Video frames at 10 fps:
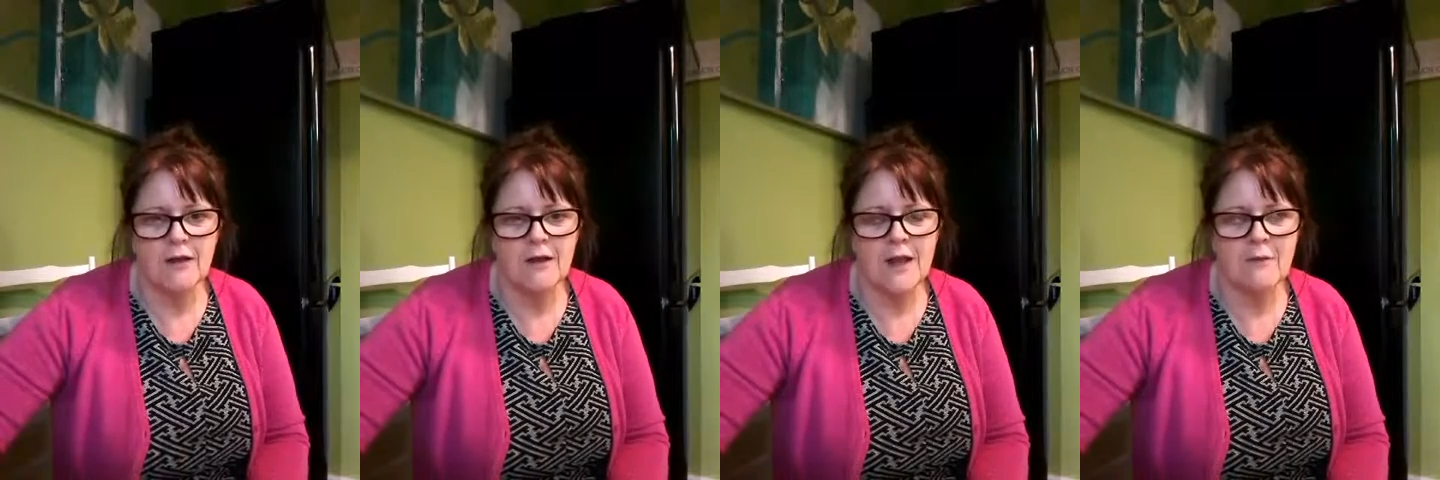
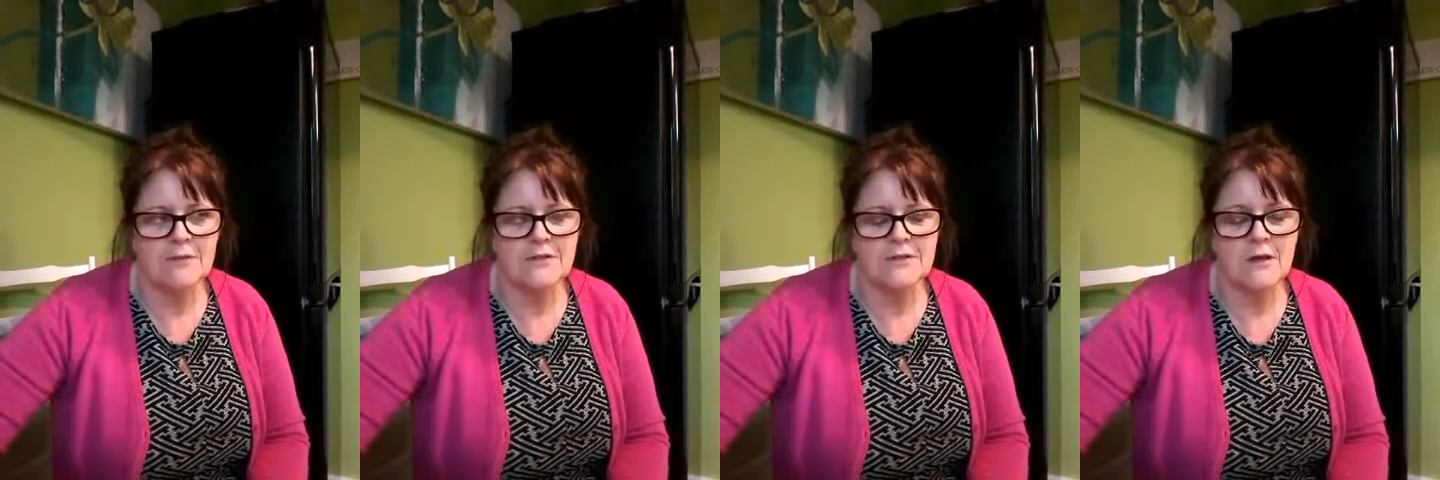and it
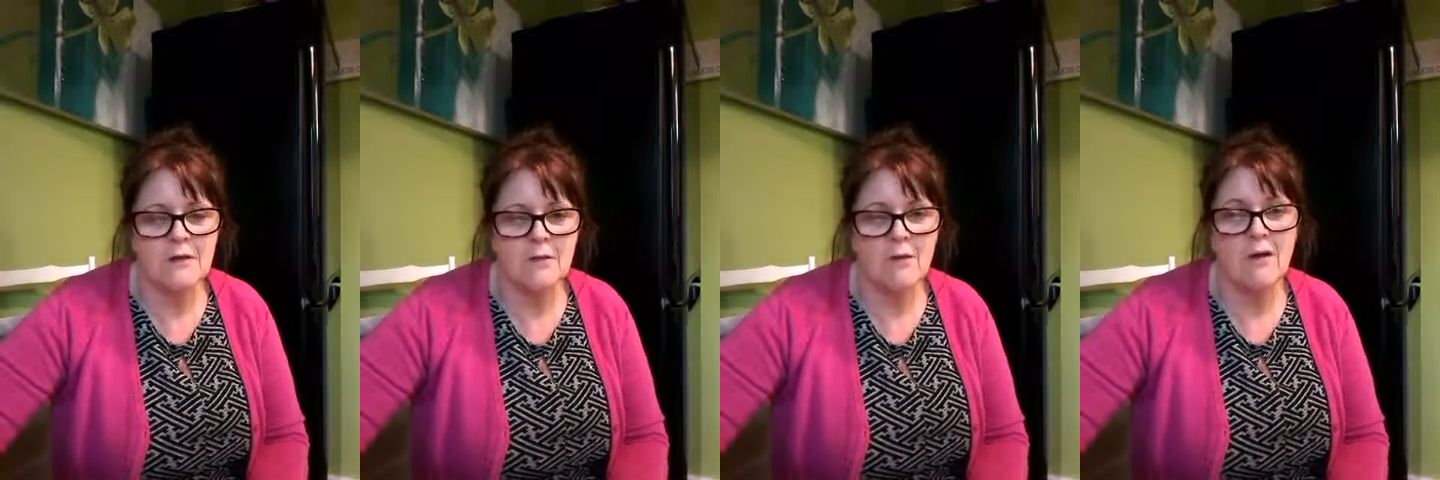was
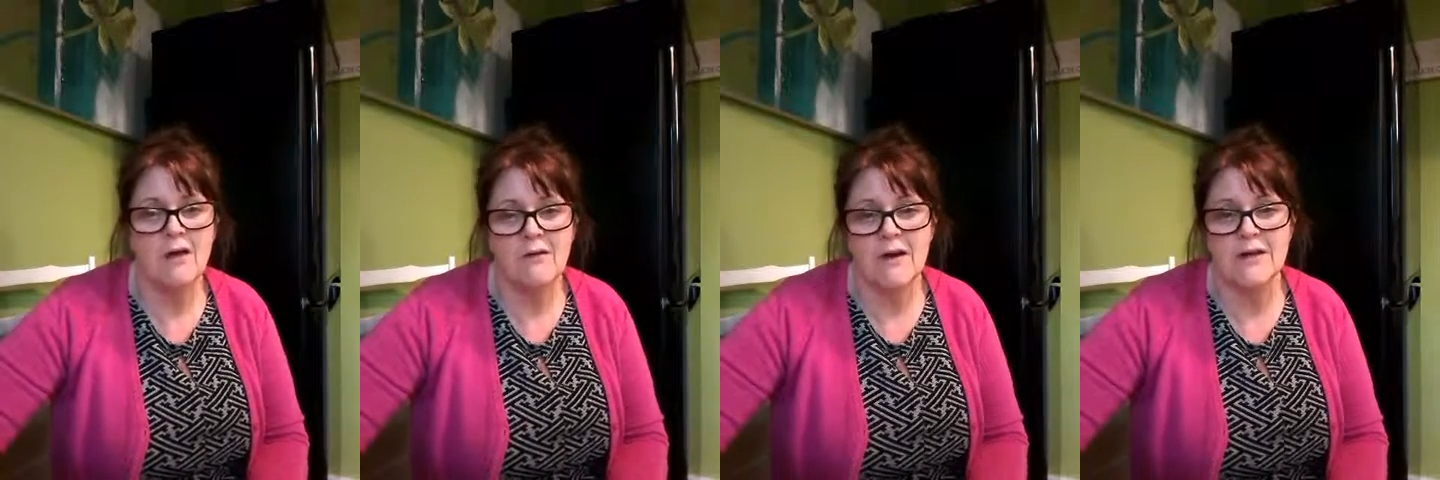quite
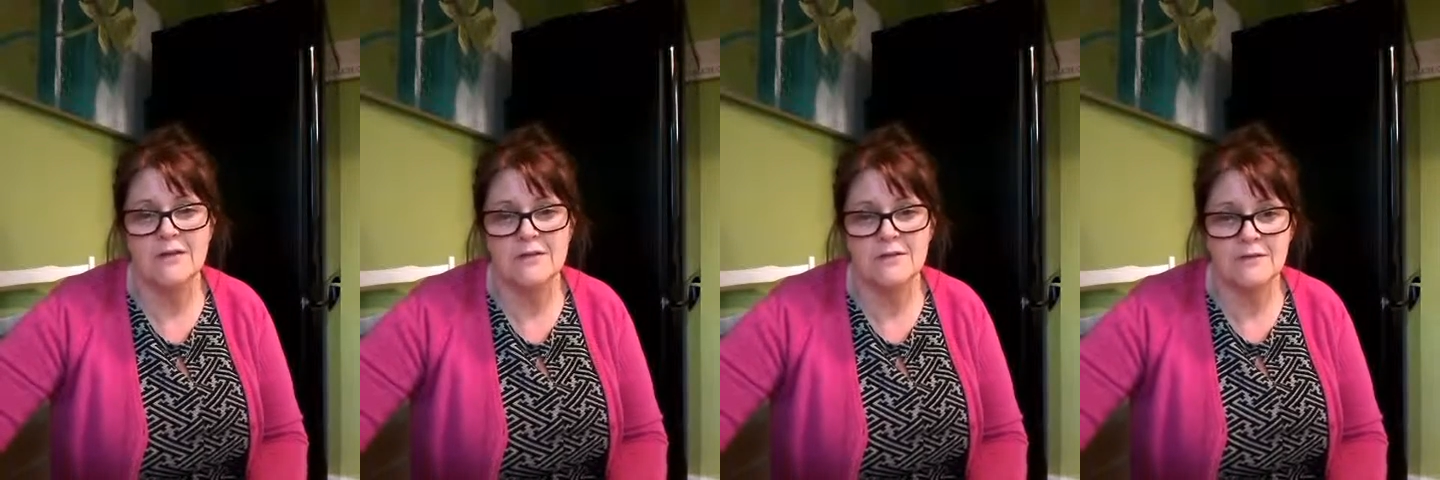
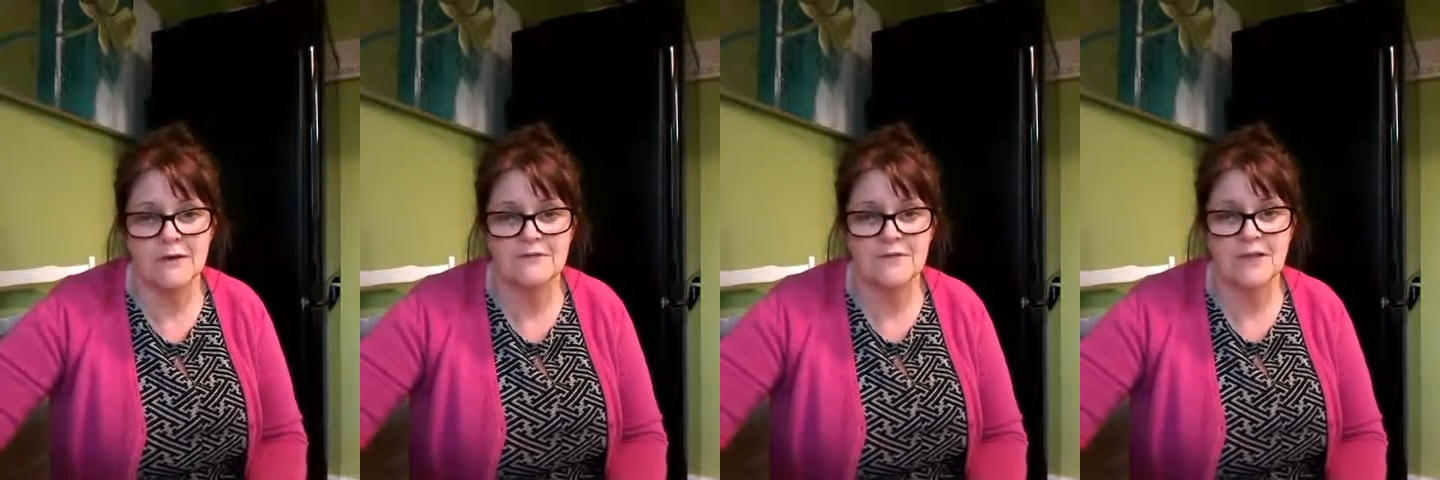horrendous to
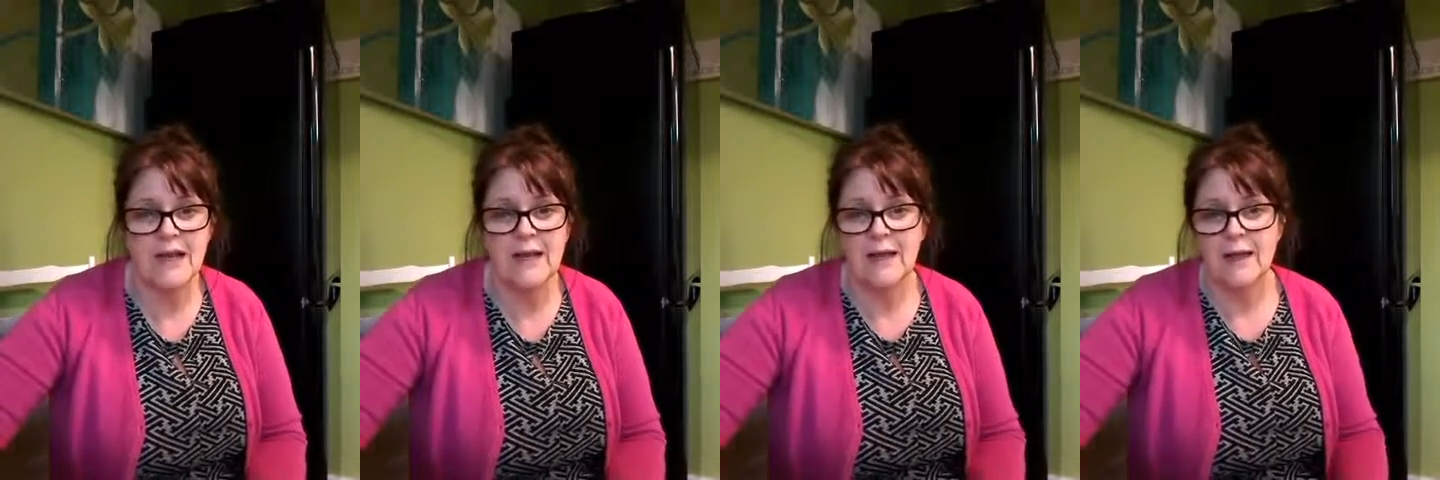have to
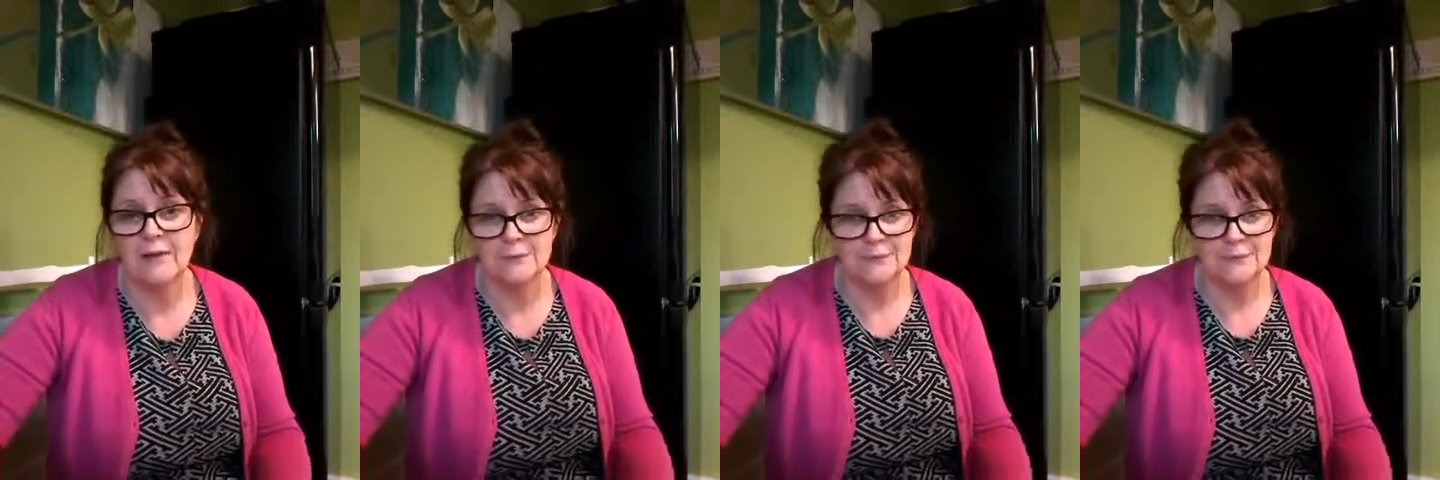clean out.